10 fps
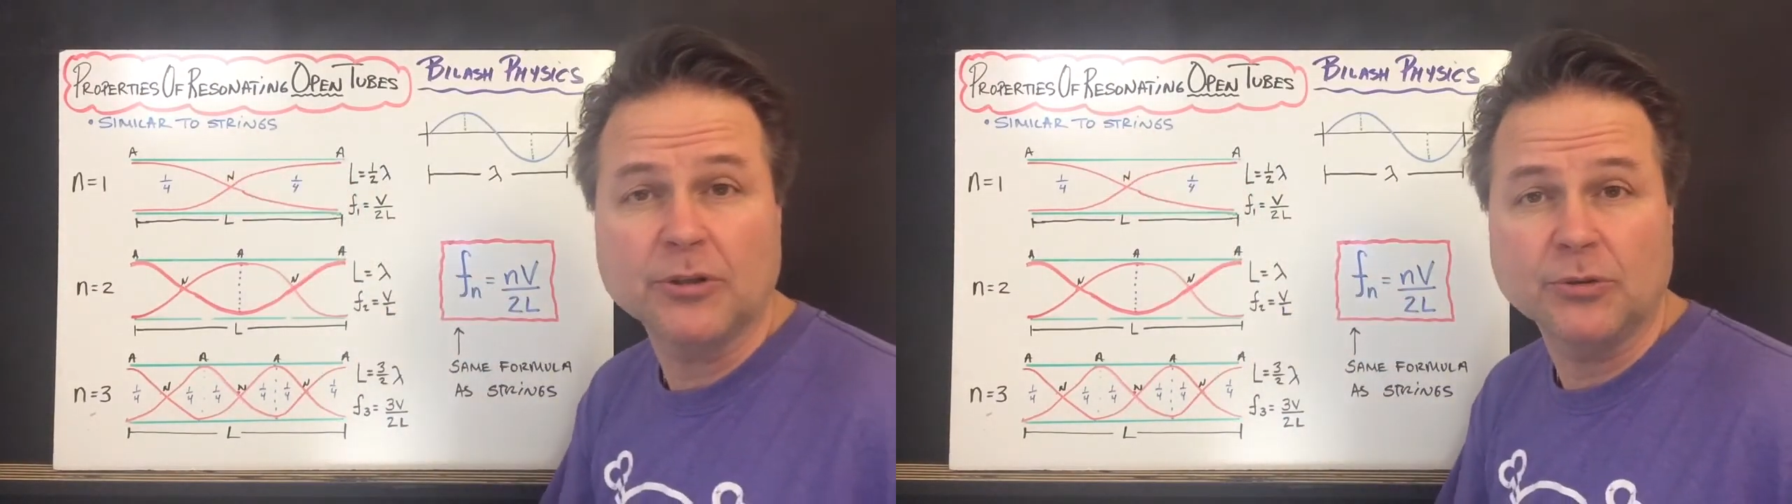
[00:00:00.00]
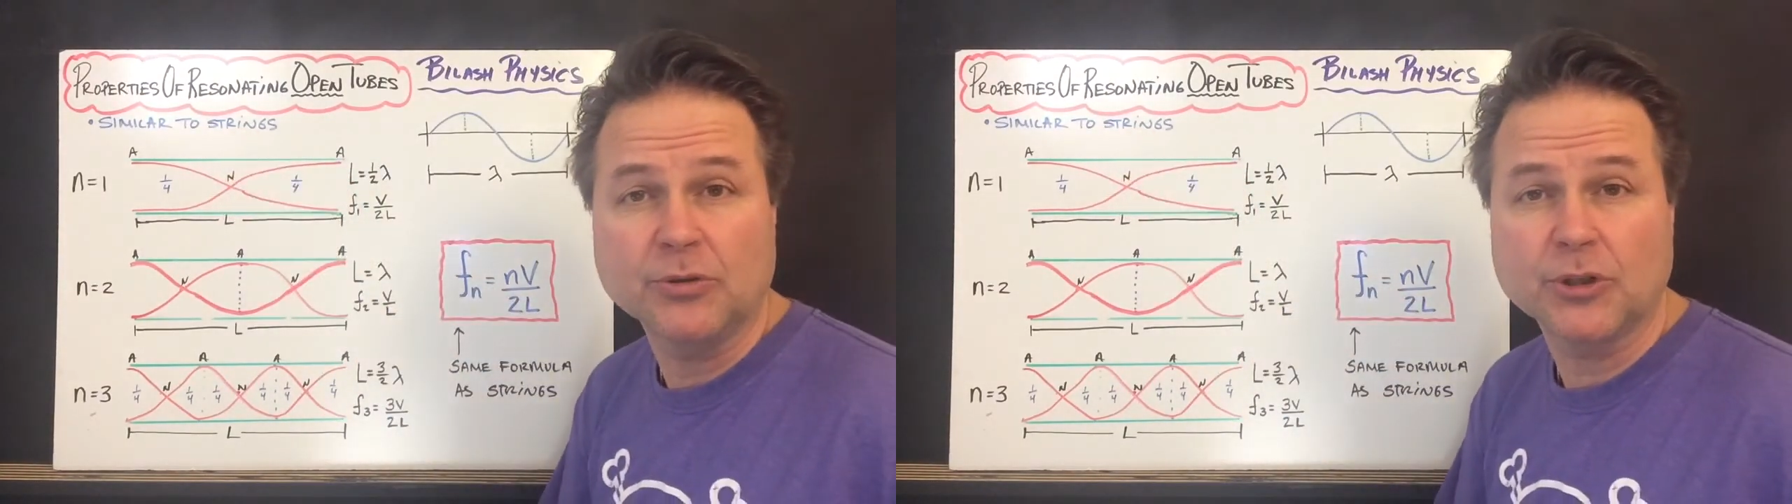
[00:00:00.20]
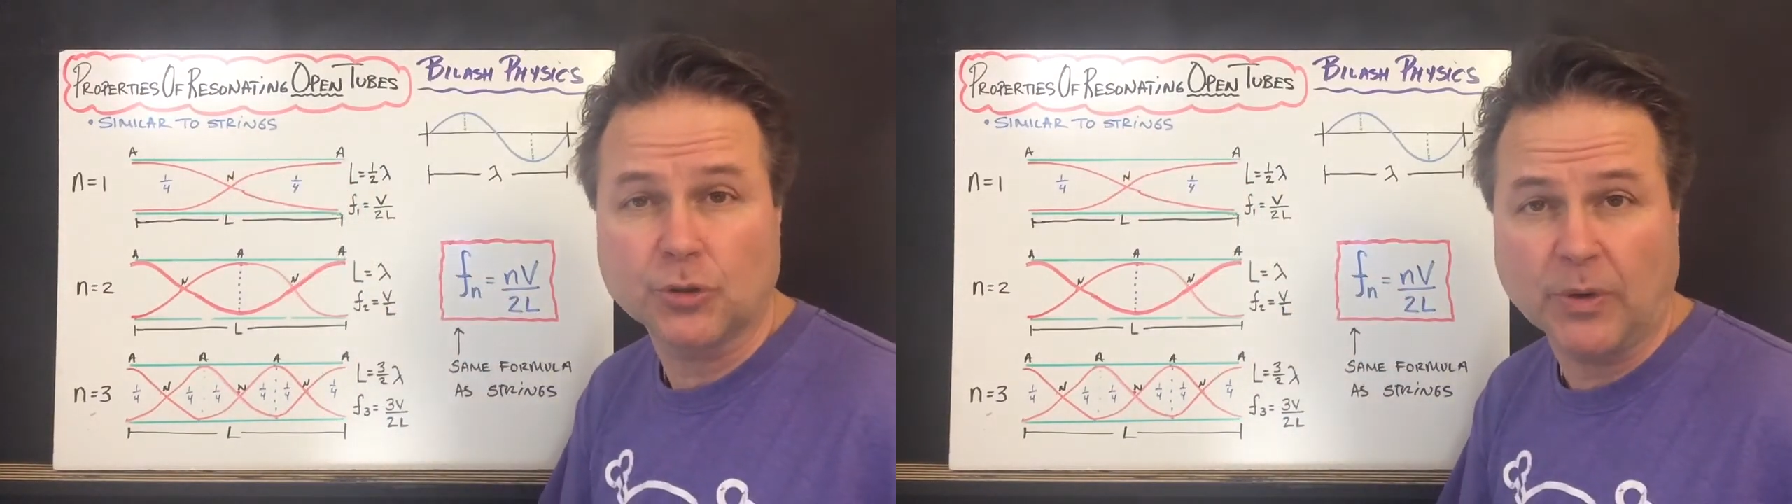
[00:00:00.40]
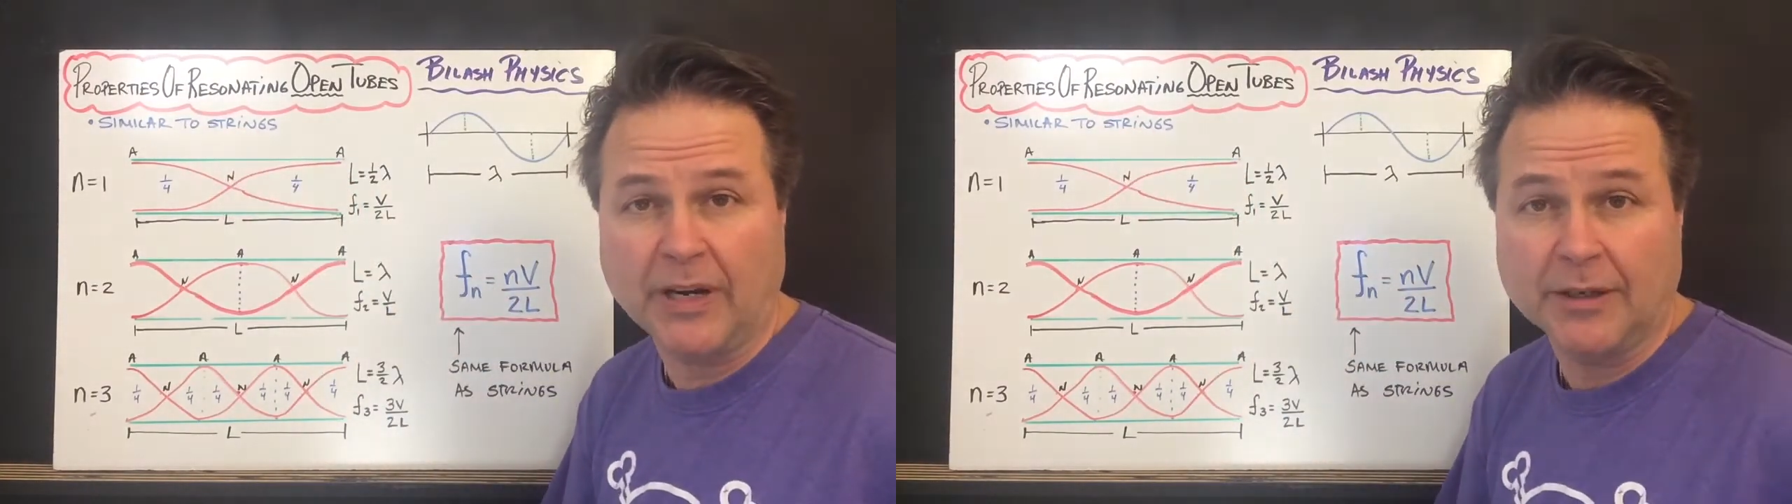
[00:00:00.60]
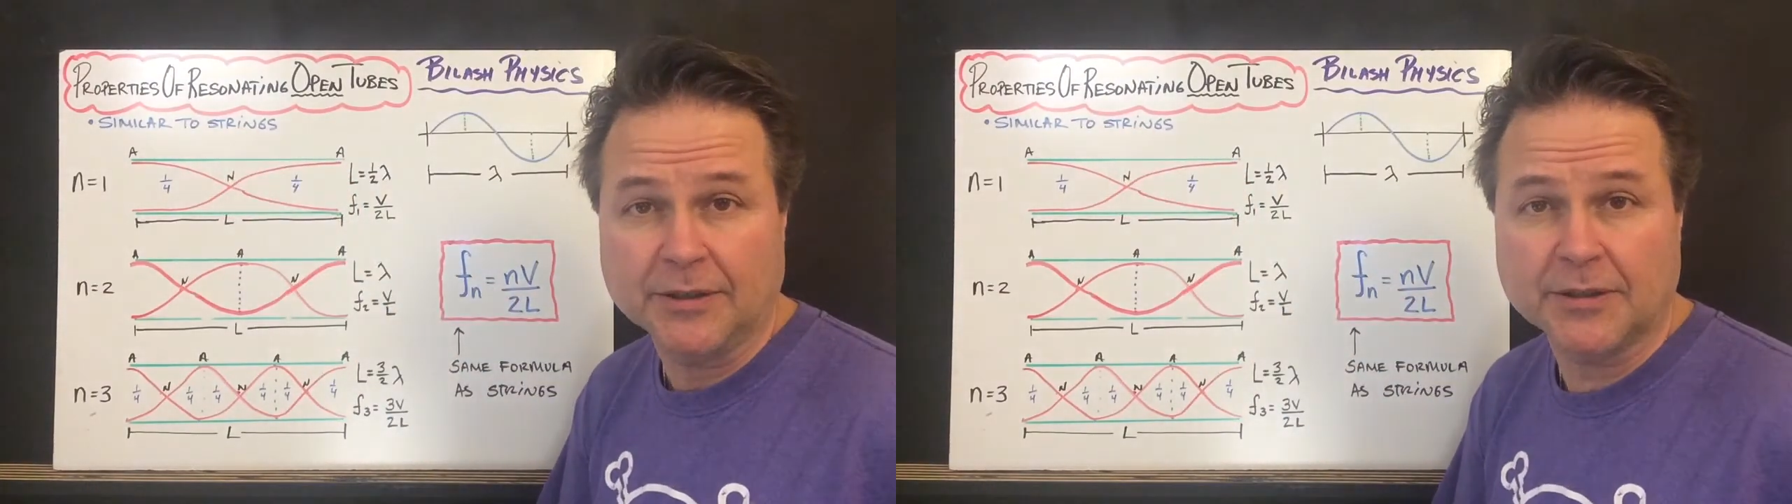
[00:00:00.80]
to
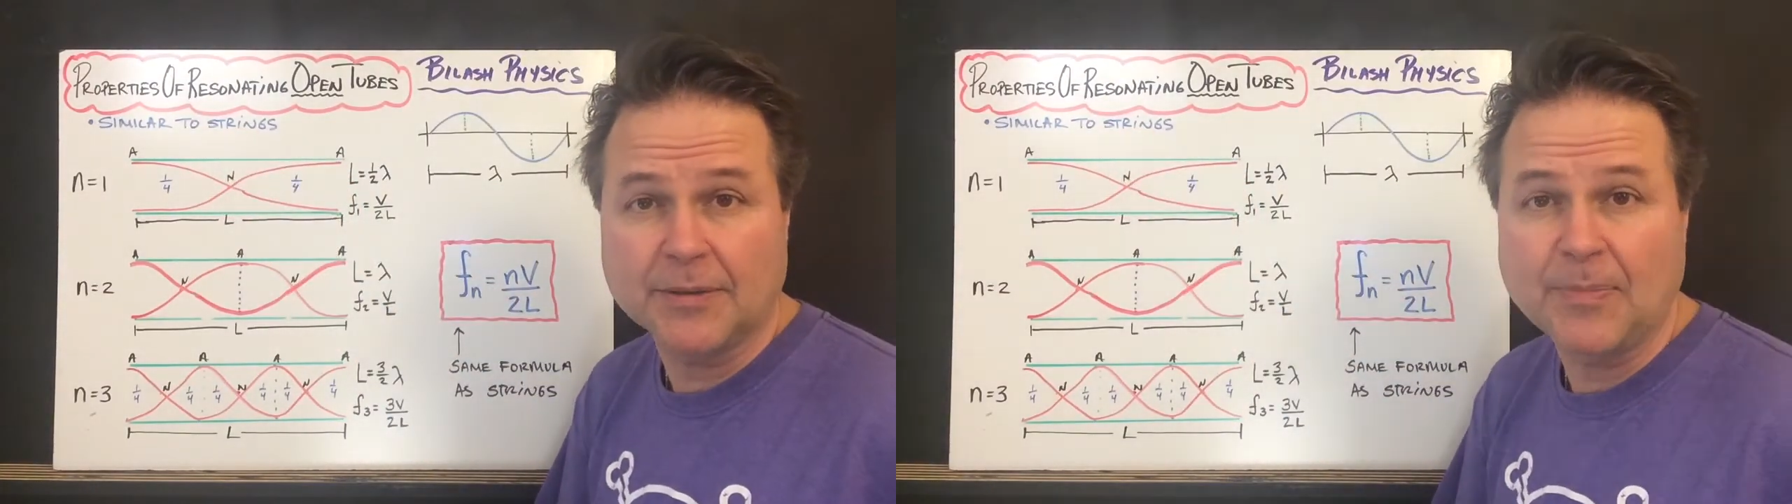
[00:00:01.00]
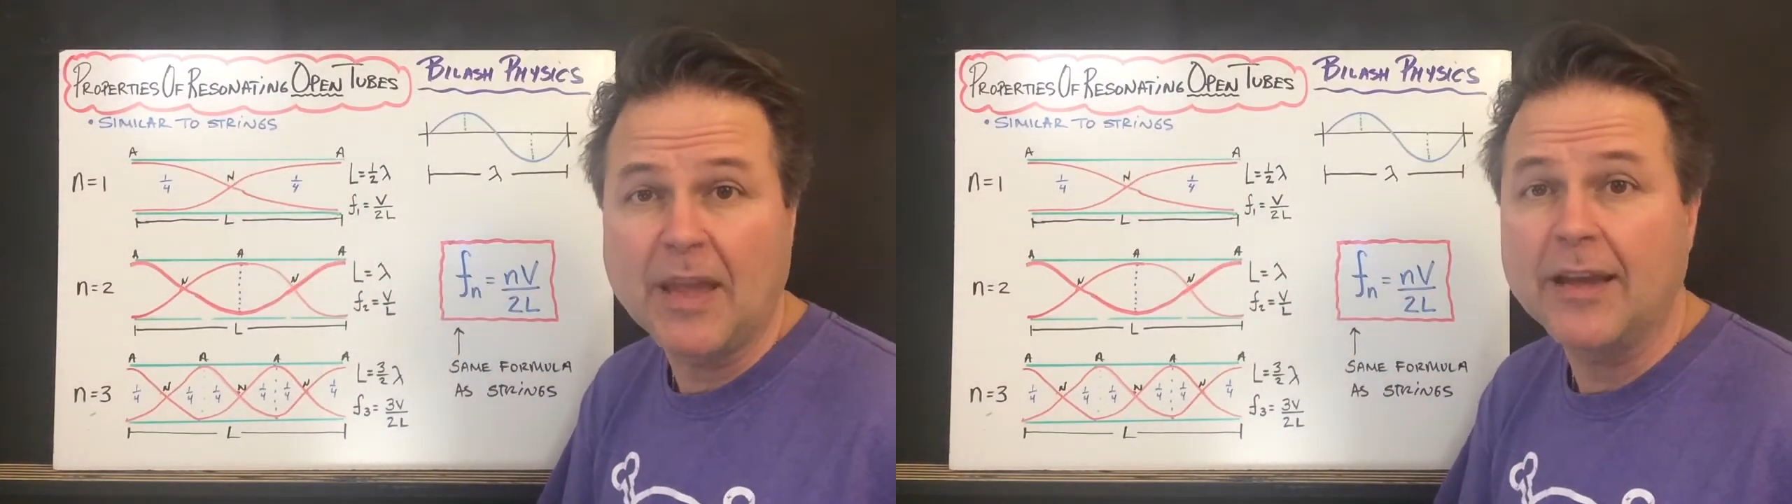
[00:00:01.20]
strings,